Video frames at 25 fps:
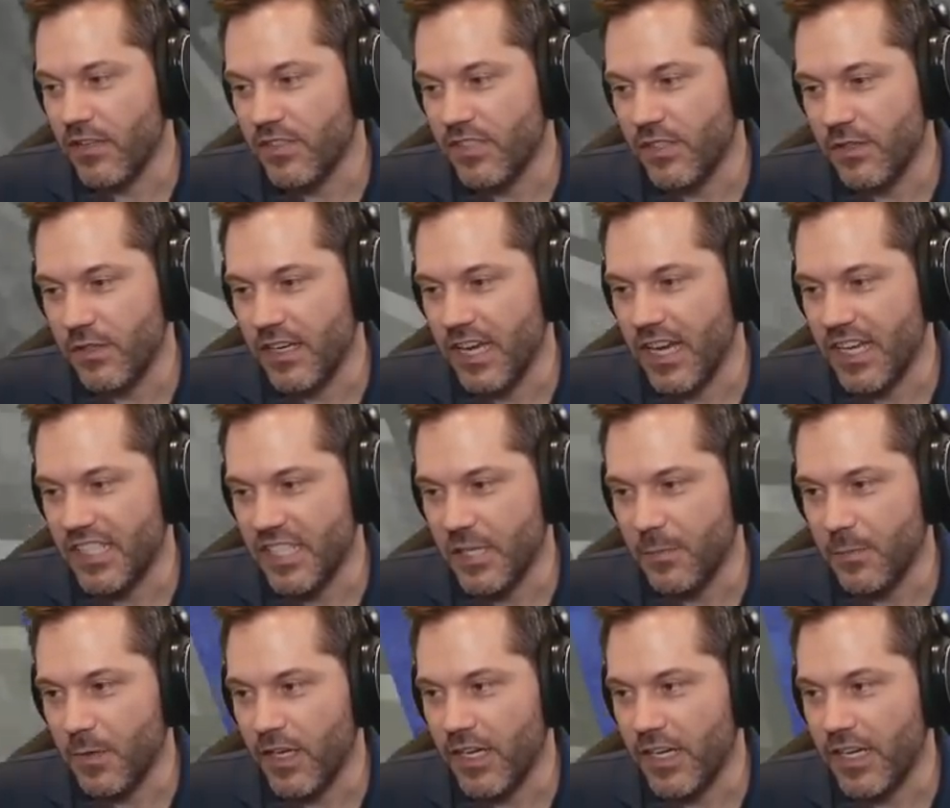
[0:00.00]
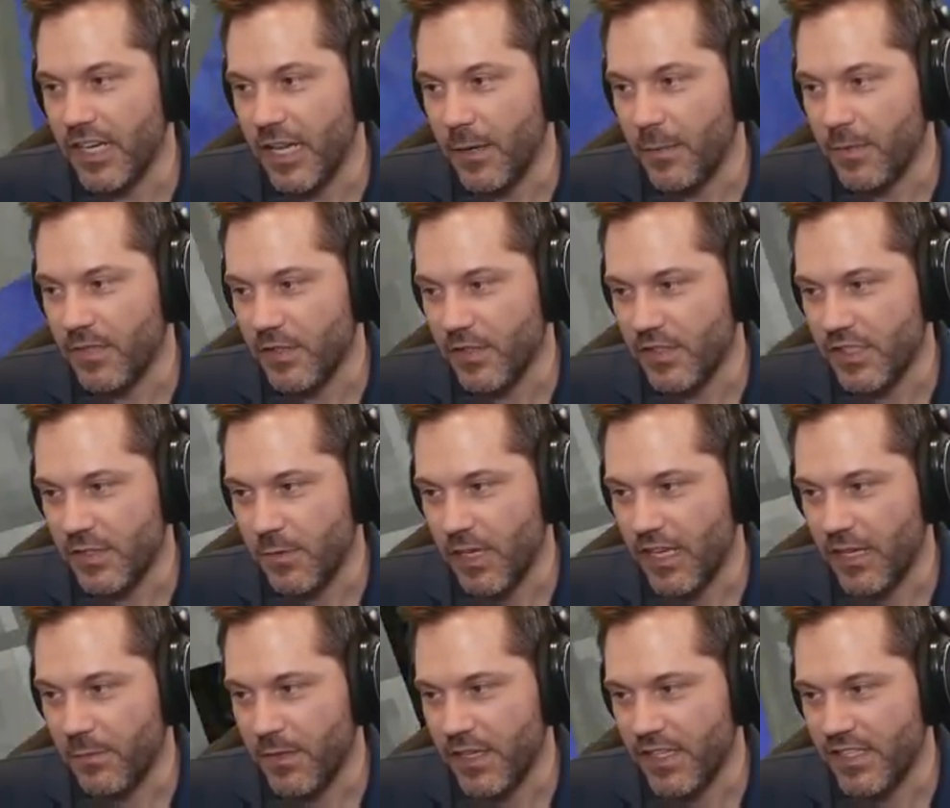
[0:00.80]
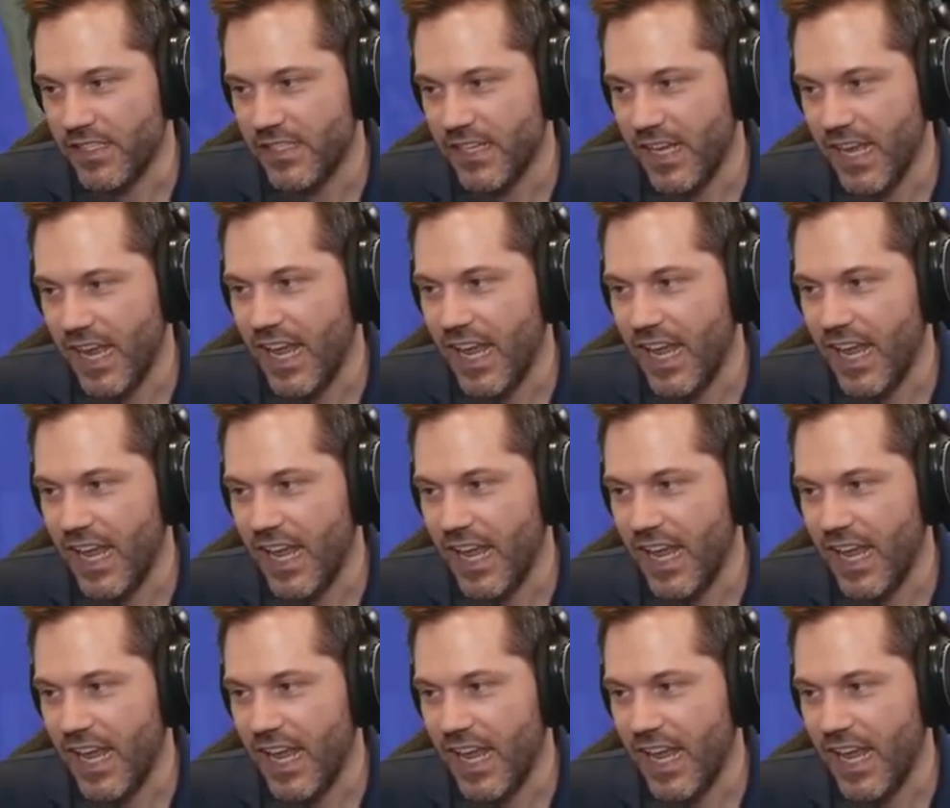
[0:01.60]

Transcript: so you can catch up on any episodes you might have missed.